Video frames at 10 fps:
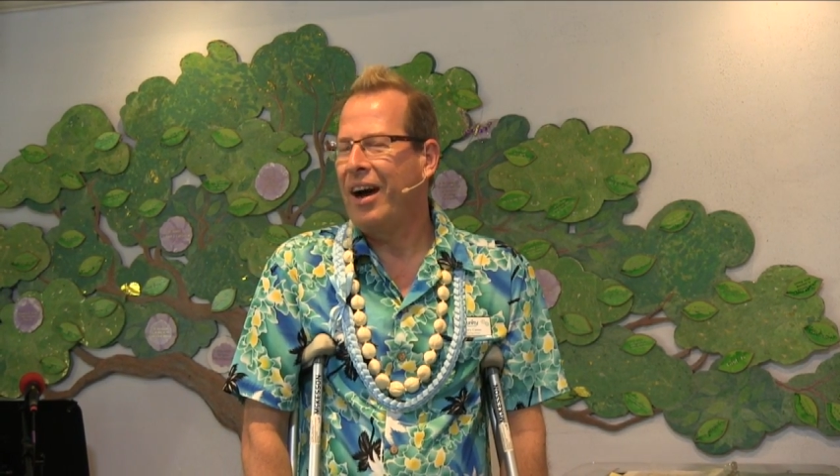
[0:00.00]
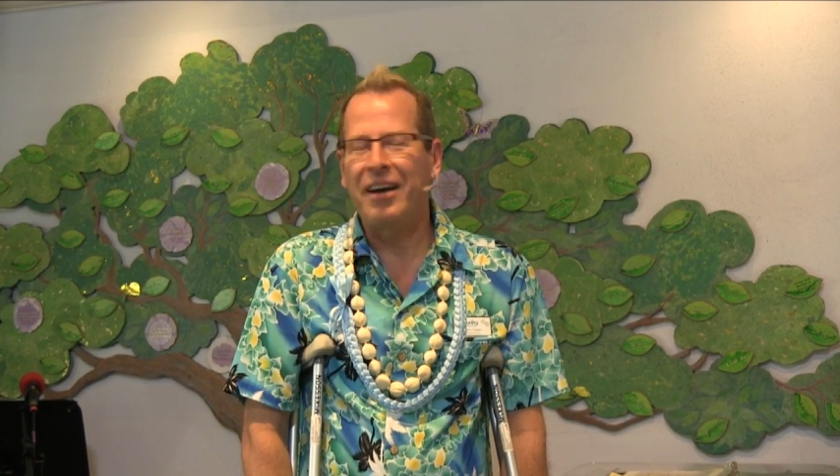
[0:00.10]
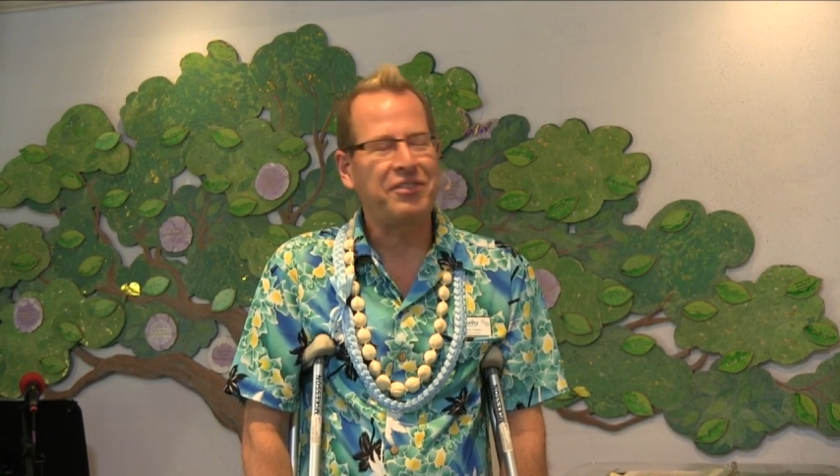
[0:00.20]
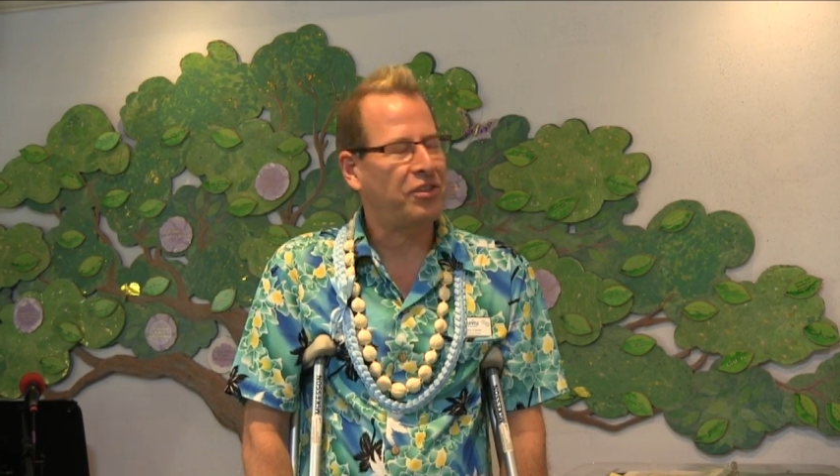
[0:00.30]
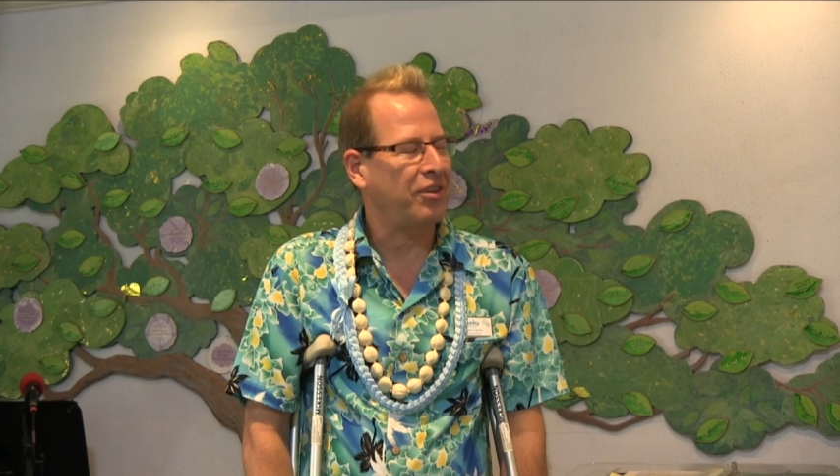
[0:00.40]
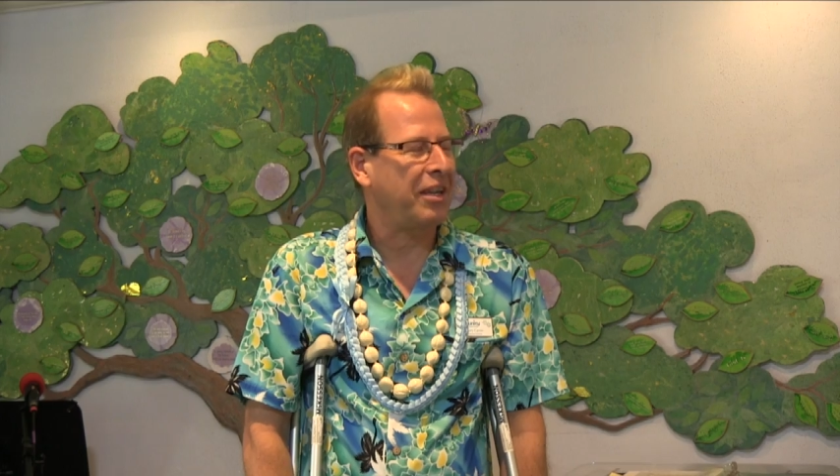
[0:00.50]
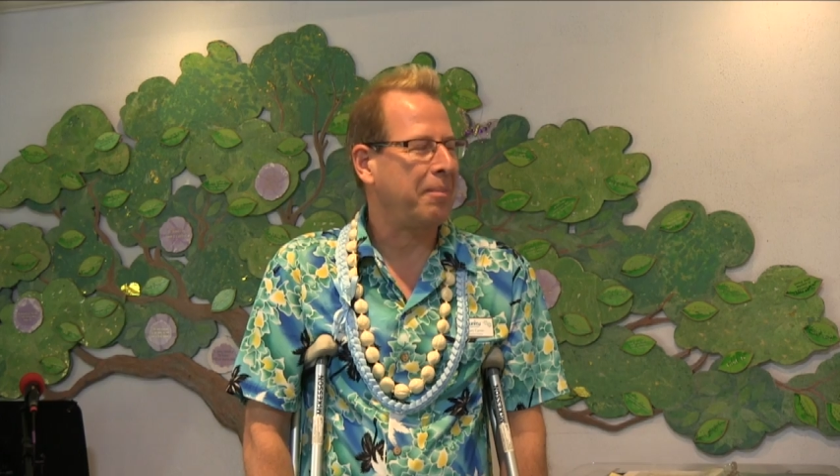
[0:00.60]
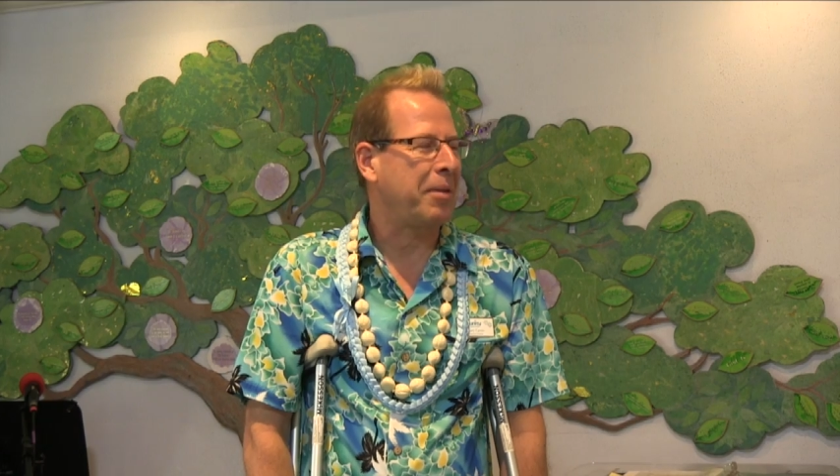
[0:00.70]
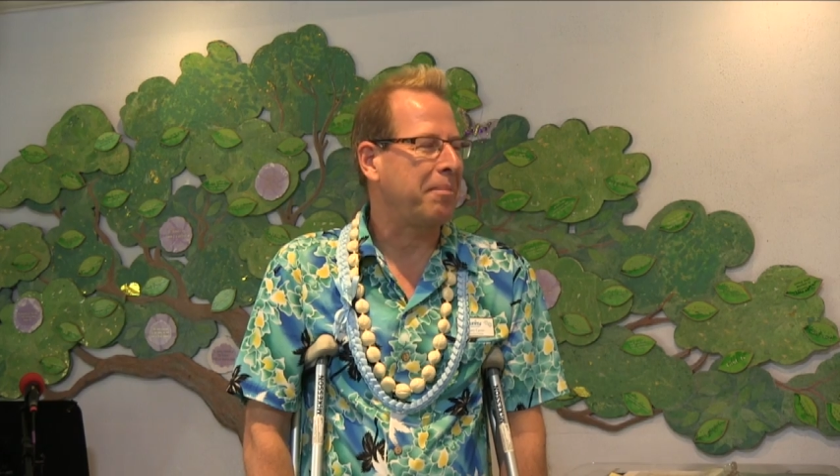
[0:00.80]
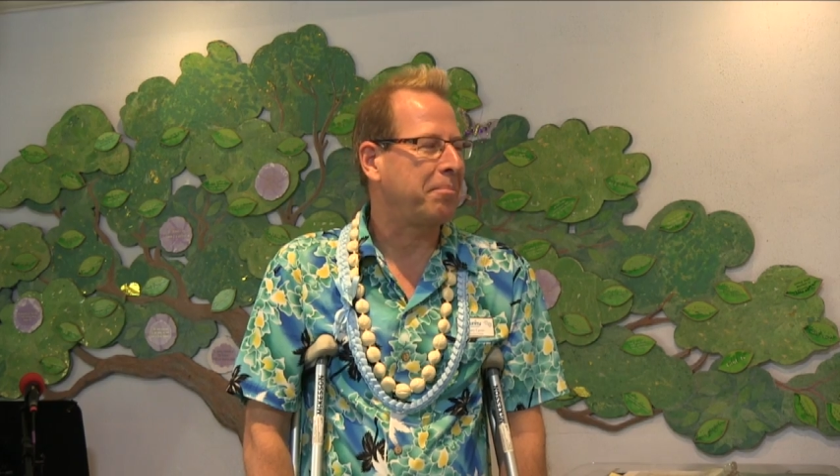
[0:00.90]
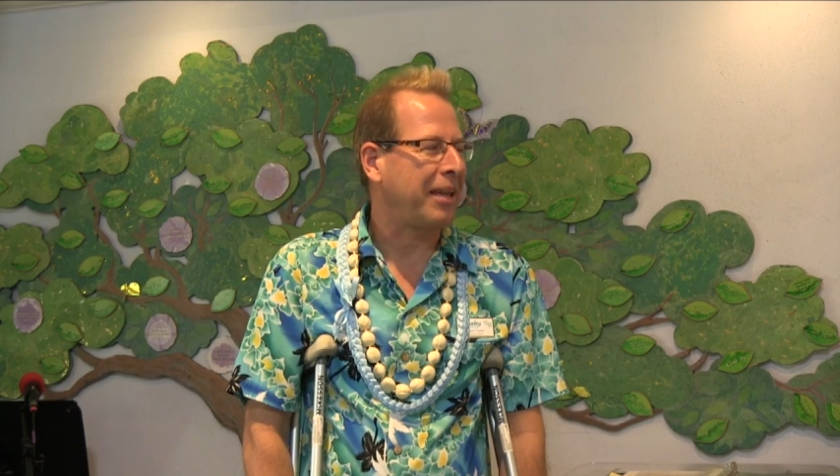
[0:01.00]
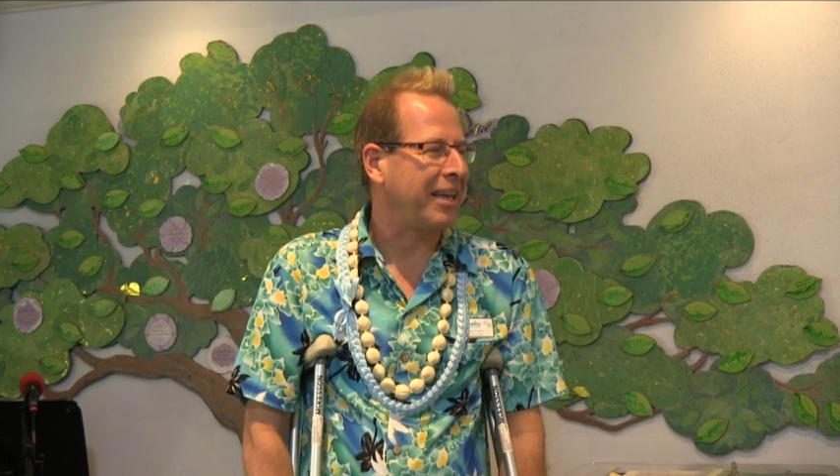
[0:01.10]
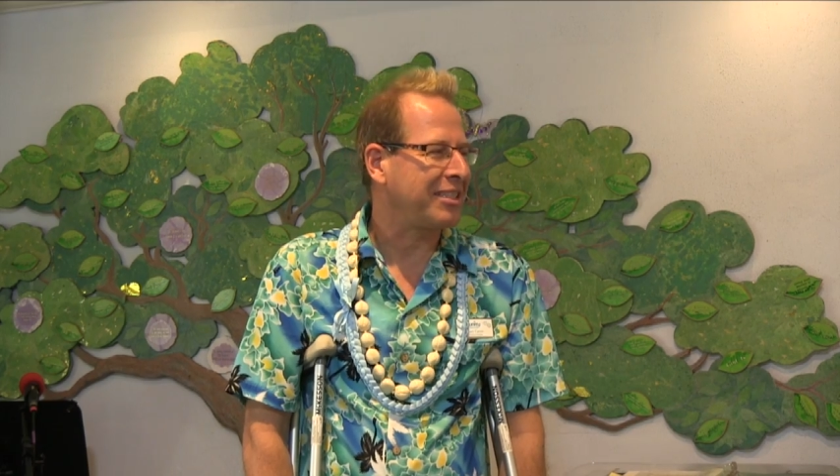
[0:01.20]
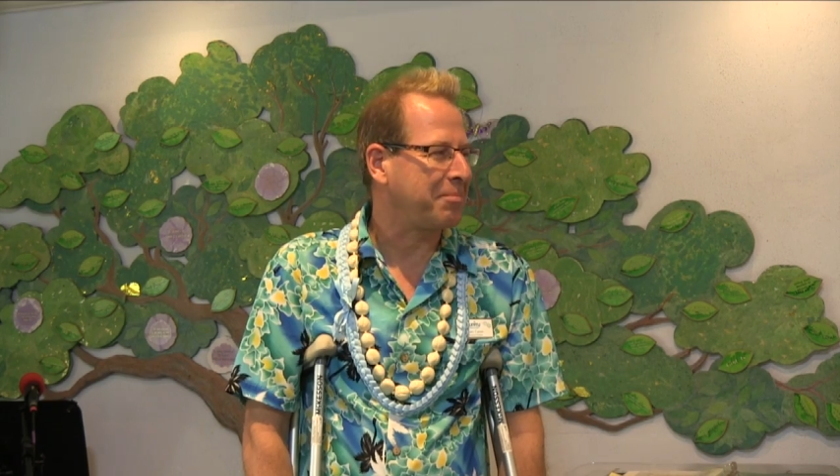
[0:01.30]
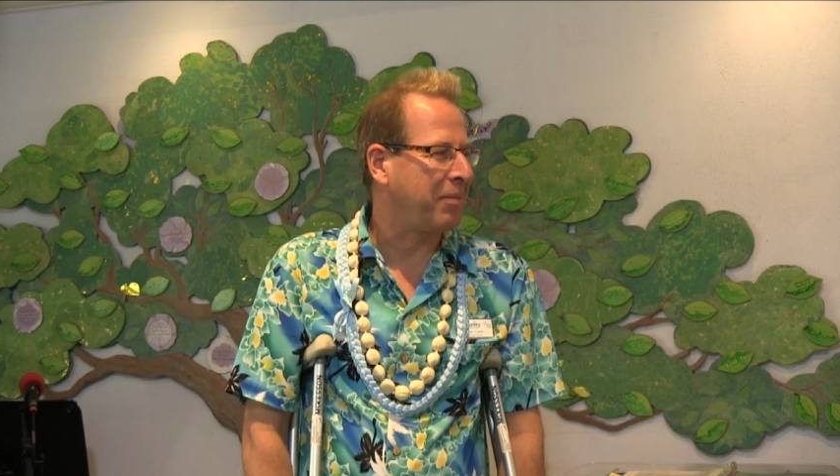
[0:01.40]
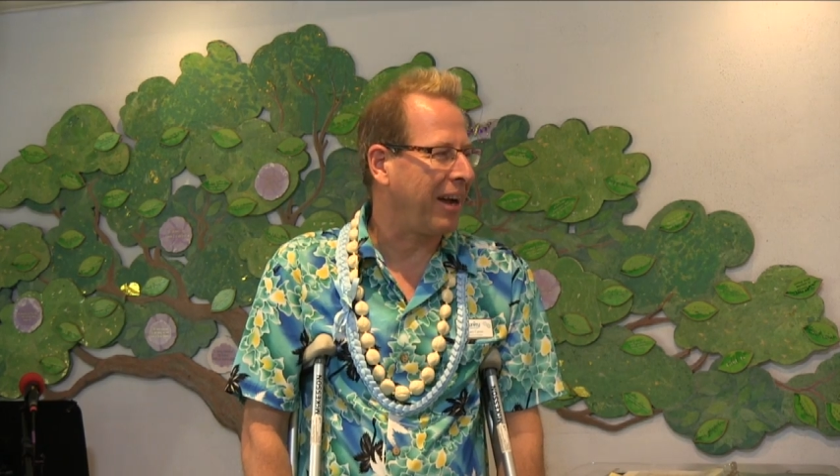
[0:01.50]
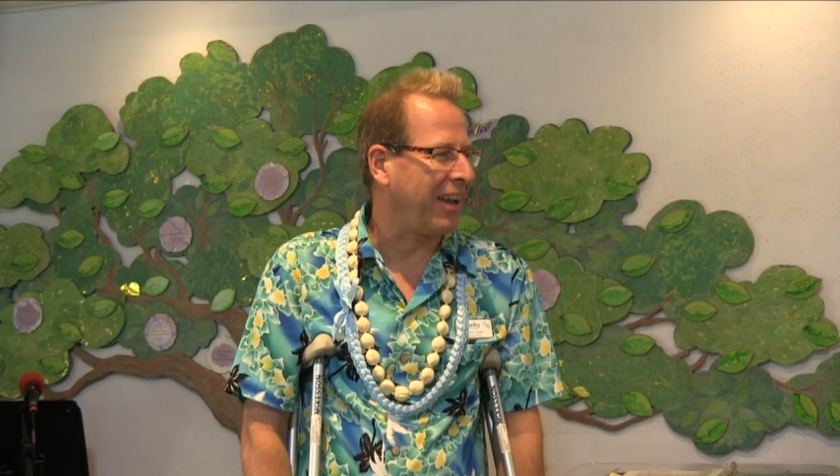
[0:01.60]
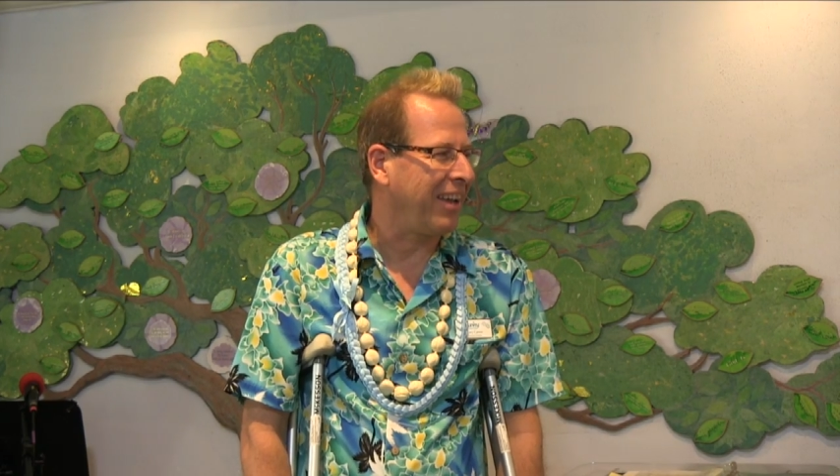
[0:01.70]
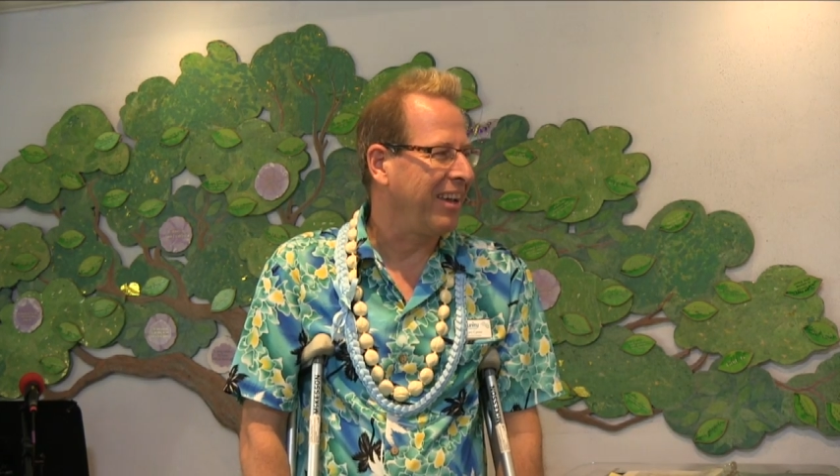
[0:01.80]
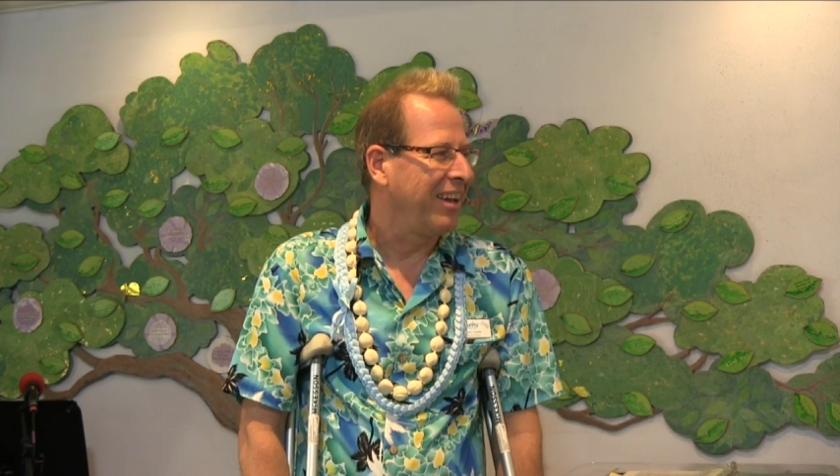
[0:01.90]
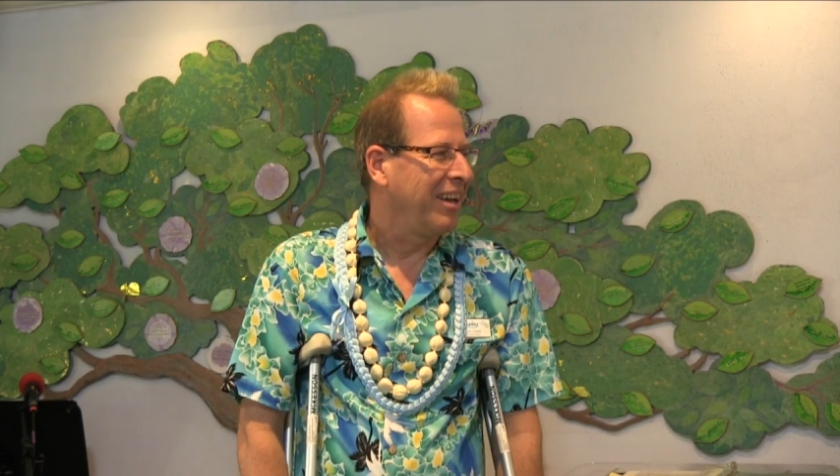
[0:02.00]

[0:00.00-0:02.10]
I've certainly been blessed by